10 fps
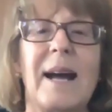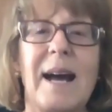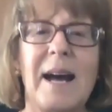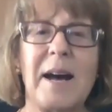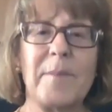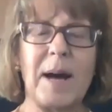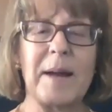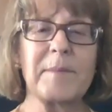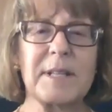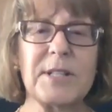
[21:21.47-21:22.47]

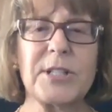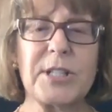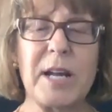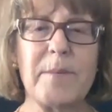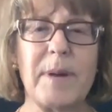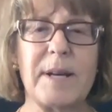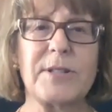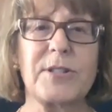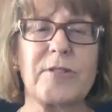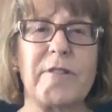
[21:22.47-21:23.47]
I'm going to share my
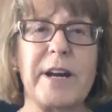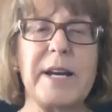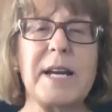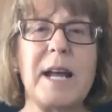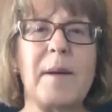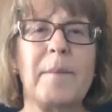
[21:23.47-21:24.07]
screen.